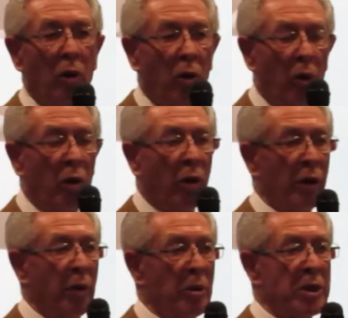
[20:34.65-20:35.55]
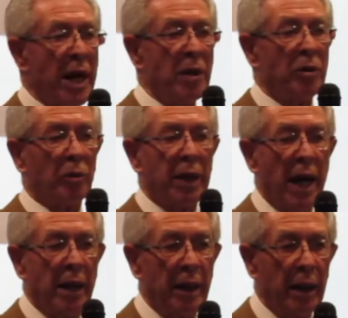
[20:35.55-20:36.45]
or they were sent to
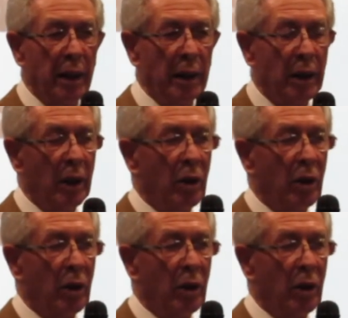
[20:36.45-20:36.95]
Canada,